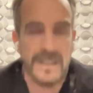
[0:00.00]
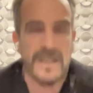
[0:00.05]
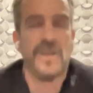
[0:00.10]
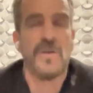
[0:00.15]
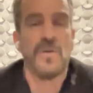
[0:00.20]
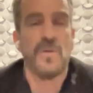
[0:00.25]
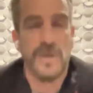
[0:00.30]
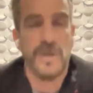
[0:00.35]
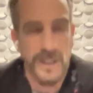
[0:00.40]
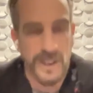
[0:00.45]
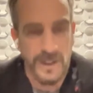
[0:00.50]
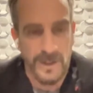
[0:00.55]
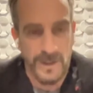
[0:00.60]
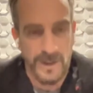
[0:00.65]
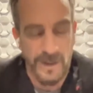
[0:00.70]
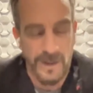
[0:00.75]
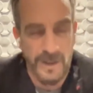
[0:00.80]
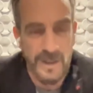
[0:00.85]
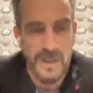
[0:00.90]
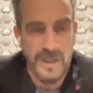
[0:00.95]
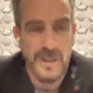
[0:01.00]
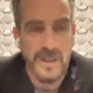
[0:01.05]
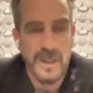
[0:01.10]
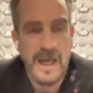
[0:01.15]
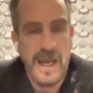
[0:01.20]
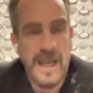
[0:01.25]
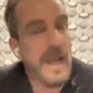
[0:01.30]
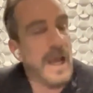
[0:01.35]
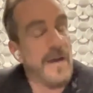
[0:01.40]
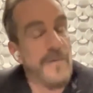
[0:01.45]
seeing you here,
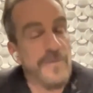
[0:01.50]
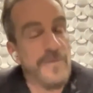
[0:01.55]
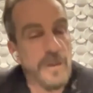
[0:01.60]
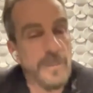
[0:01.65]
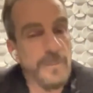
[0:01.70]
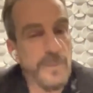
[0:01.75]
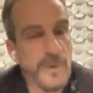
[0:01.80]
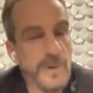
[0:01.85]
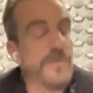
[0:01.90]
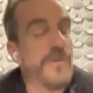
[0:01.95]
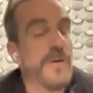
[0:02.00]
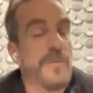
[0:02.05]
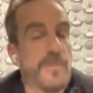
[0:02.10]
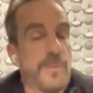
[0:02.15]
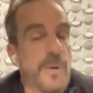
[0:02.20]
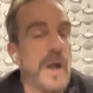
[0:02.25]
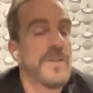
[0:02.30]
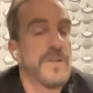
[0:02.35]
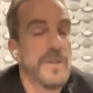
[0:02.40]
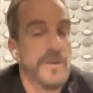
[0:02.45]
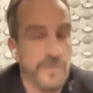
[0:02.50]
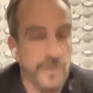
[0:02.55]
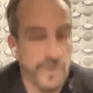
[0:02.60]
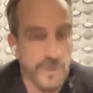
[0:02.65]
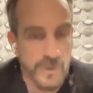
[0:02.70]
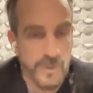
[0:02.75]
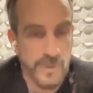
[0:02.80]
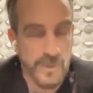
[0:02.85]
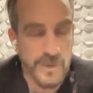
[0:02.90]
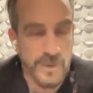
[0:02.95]
I have the perfect
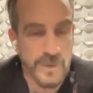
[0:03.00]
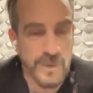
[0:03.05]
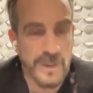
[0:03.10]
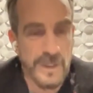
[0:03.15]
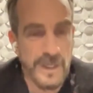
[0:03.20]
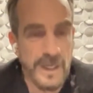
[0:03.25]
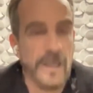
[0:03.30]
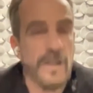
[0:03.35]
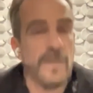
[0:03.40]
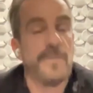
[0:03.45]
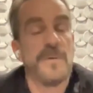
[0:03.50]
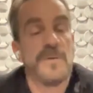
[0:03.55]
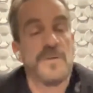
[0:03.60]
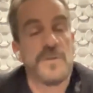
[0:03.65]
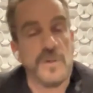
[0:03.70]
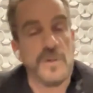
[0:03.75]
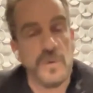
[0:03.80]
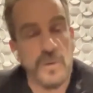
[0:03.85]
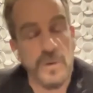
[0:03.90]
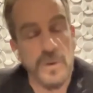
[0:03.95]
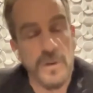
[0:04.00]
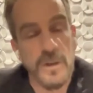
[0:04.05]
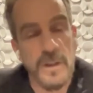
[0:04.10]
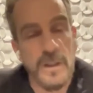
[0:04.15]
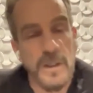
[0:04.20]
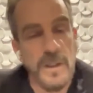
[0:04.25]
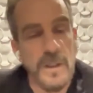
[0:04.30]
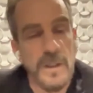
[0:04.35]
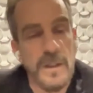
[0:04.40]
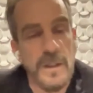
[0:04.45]
project for you, and you're going to help us
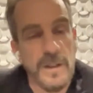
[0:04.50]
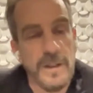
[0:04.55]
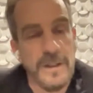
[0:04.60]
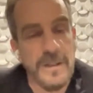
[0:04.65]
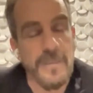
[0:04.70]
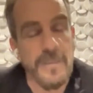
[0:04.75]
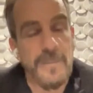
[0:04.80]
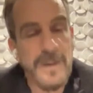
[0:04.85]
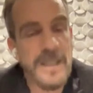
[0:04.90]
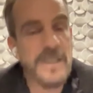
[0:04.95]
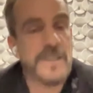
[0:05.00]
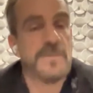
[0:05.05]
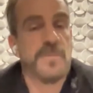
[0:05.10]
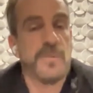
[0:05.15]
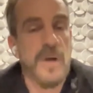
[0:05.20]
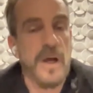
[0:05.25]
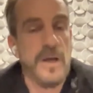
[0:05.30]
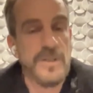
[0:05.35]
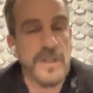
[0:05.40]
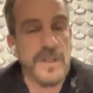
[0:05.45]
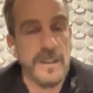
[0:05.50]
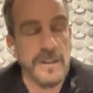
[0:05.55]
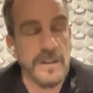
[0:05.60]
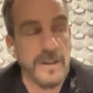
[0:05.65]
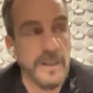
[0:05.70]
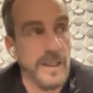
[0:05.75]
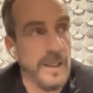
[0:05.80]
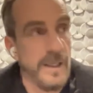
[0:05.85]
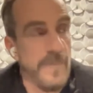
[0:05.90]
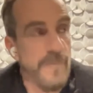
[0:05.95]
do the best
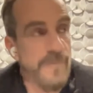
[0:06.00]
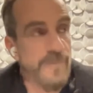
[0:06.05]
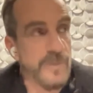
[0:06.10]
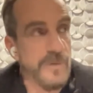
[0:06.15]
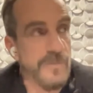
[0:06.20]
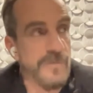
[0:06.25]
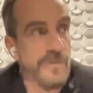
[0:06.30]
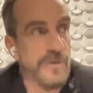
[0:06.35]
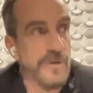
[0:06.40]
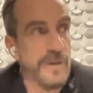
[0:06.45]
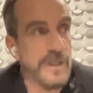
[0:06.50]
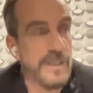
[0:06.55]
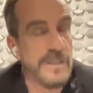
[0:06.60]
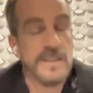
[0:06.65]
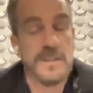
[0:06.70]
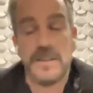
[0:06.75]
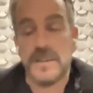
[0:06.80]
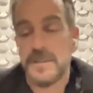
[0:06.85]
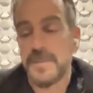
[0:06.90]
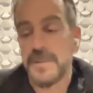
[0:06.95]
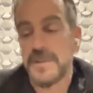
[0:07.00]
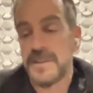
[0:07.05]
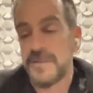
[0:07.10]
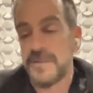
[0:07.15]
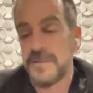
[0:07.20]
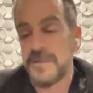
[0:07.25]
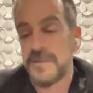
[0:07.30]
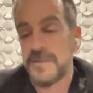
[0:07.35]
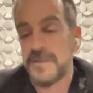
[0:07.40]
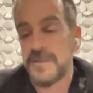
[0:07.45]
project um, for this
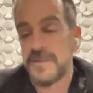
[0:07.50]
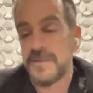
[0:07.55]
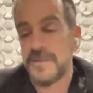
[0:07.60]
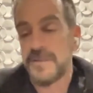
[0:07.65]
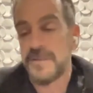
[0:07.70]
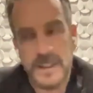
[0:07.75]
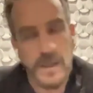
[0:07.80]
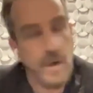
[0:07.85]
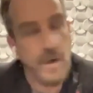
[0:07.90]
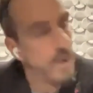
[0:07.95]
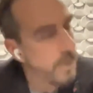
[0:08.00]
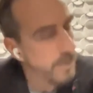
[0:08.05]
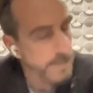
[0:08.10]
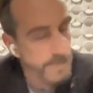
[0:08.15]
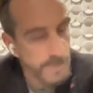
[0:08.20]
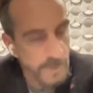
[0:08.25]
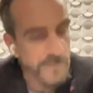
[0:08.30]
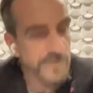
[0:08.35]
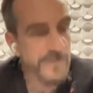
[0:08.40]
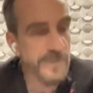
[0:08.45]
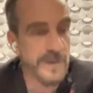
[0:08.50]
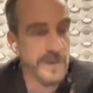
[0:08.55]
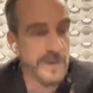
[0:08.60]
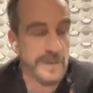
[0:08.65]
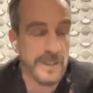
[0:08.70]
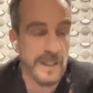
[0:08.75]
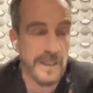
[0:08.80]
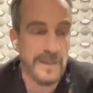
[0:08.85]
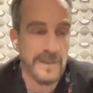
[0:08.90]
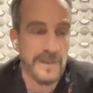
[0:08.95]
specific location." I said, "Oh,
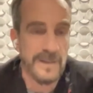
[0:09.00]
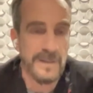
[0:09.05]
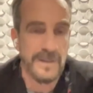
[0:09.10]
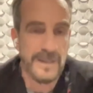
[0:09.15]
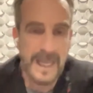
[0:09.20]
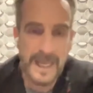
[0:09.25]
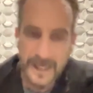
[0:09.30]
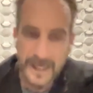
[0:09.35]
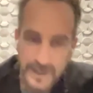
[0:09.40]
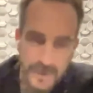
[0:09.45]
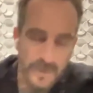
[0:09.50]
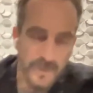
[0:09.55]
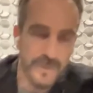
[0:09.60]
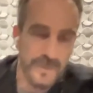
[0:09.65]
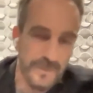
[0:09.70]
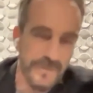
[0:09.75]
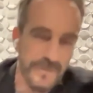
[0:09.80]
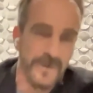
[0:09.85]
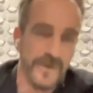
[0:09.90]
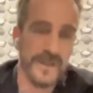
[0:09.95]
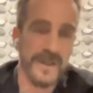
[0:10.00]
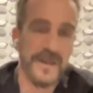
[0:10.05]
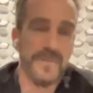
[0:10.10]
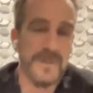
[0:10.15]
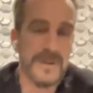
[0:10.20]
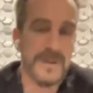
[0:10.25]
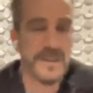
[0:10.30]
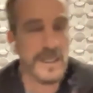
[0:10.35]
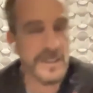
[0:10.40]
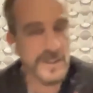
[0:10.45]
perfect! I, thank you for
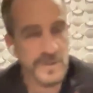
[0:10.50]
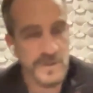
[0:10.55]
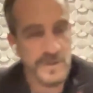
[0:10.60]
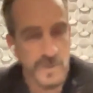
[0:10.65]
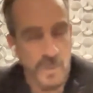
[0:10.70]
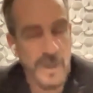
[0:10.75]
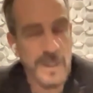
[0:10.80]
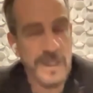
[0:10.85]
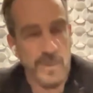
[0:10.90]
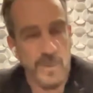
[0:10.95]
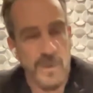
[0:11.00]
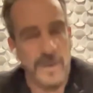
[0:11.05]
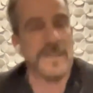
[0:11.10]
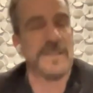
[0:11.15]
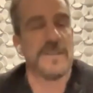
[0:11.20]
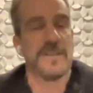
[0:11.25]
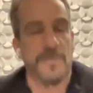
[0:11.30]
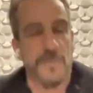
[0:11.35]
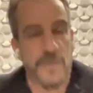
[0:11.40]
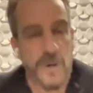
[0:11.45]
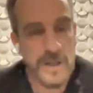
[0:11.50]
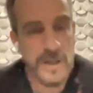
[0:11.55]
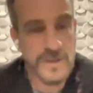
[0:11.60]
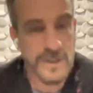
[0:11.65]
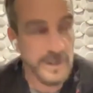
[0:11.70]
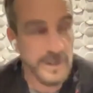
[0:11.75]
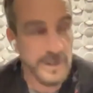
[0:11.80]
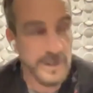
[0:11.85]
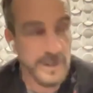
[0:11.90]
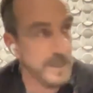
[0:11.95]
the invitation. So, what what is the
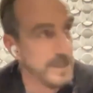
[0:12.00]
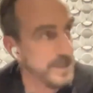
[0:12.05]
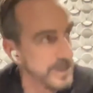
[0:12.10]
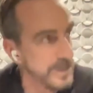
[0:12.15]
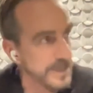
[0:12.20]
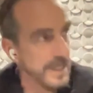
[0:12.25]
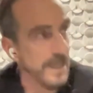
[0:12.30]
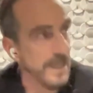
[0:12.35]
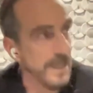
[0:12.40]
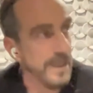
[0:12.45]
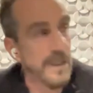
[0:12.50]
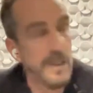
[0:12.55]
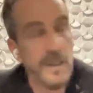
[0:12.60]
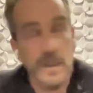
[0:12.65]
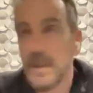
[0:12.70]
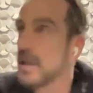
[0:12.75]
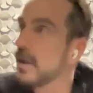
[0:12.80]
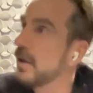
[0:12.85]
project?" And she said,